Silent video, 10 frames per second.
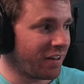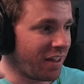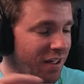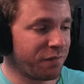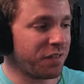
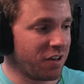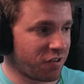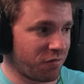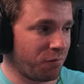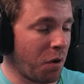if
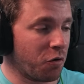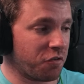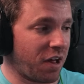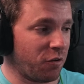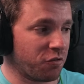these
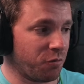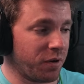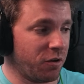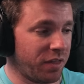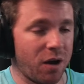motorcycles are
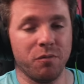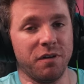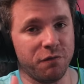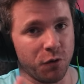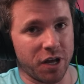real, that would
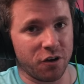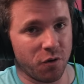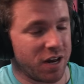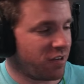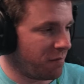be freaking
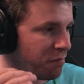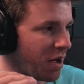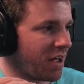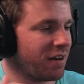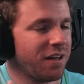crazy.
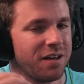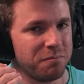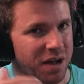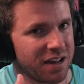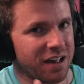But
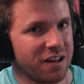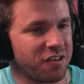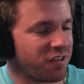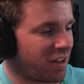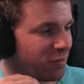my
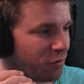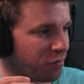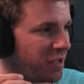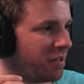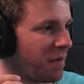guess is that they're
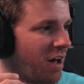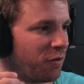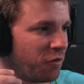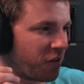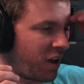3D
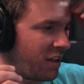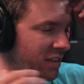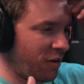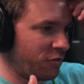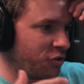models
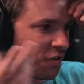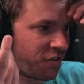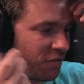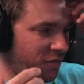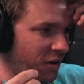and they're
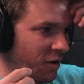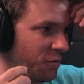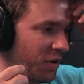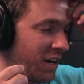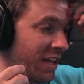just,
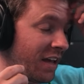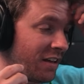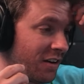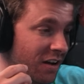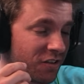
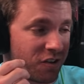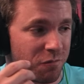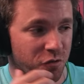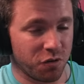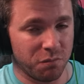again, on some
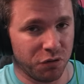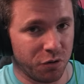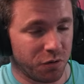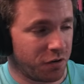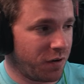sort of
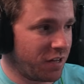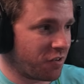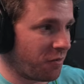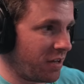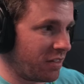blue or green
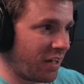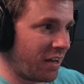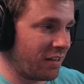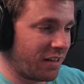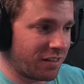screen
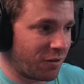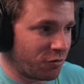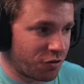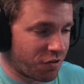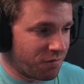thing that they're
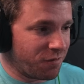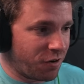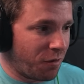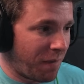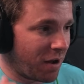just,
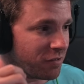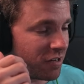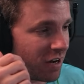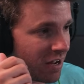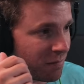
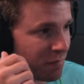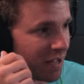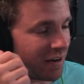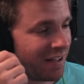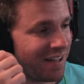mounted on.
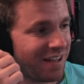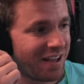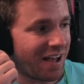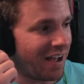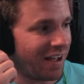But
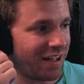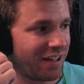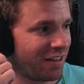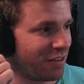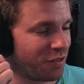
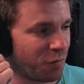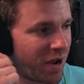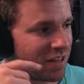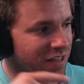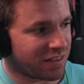the
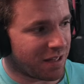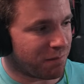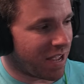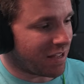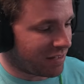way that they
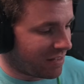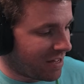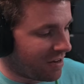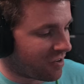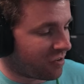made
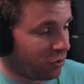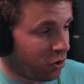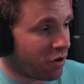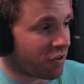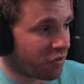these
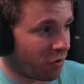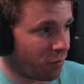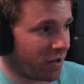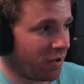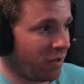look so
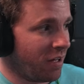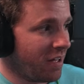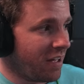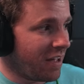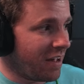real
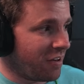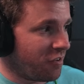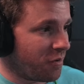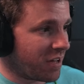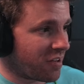is
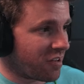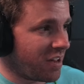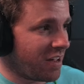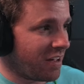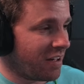you can
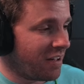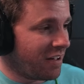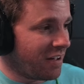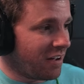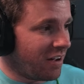see
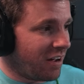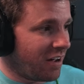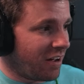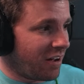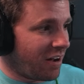
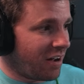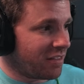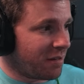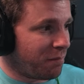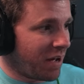
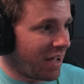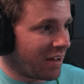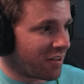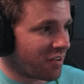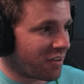on the
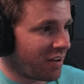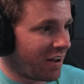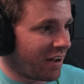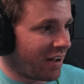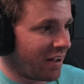bikes,
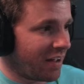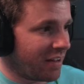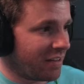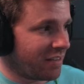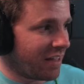
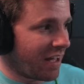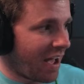they